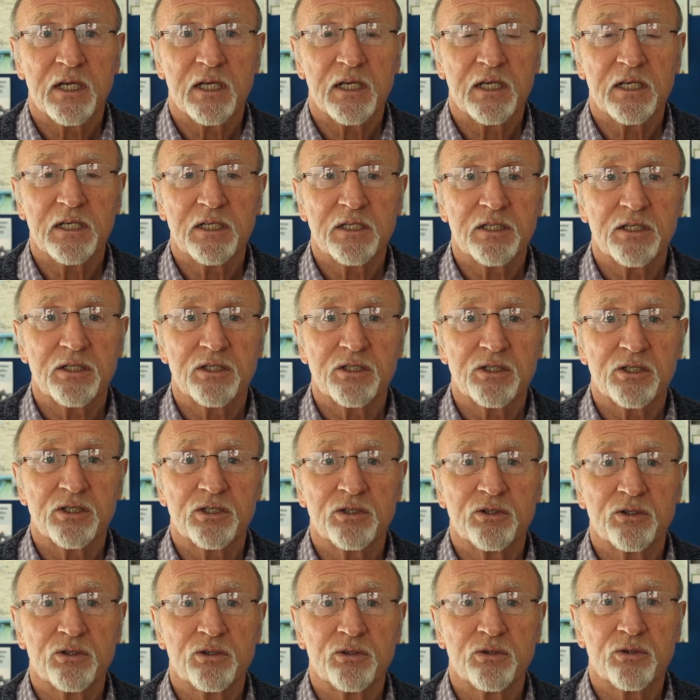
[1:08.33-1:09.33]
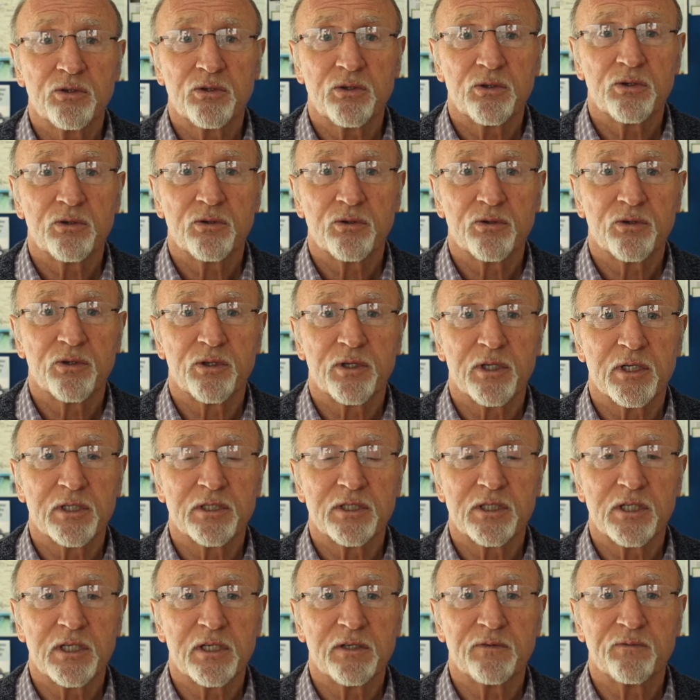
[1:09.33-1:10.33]
into the
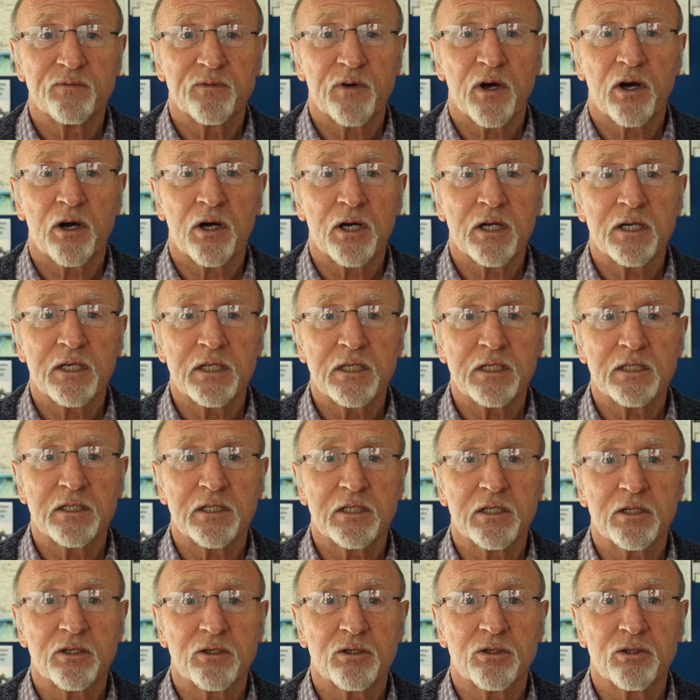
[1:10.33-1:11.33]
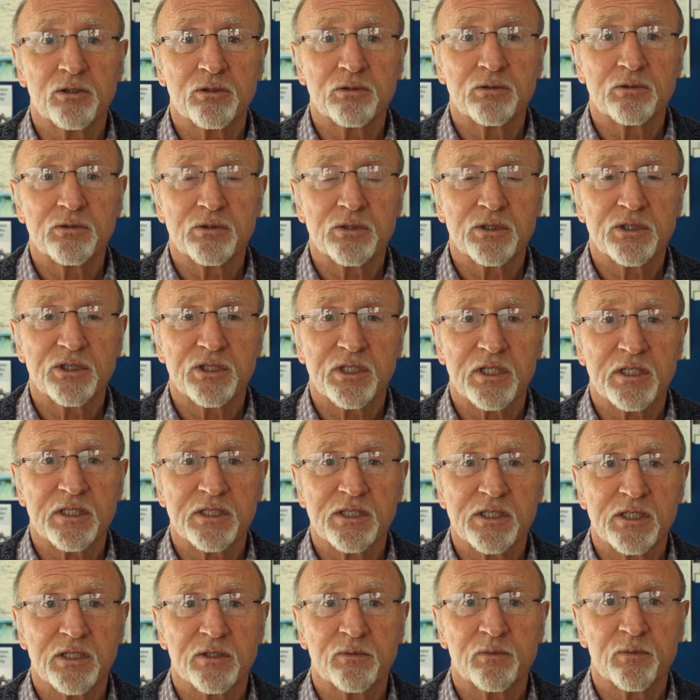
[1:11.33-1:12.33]
divided lagoon
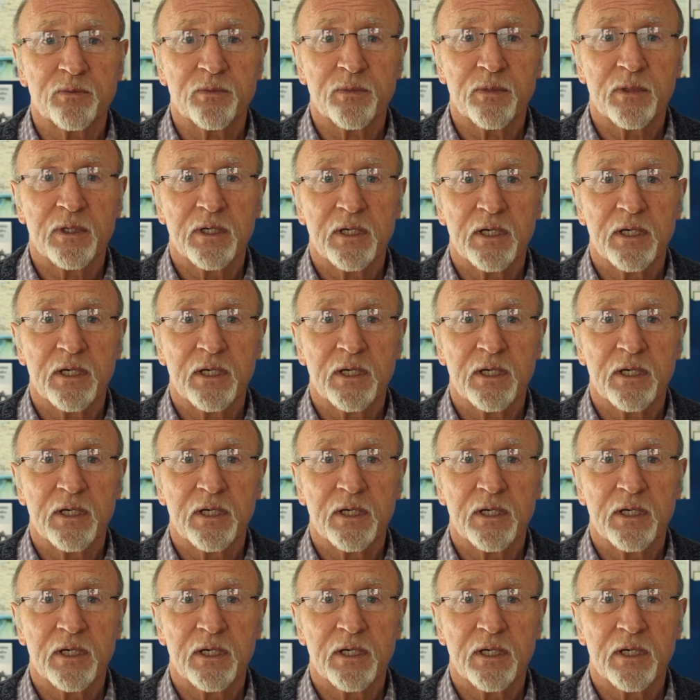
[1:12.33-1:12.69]
system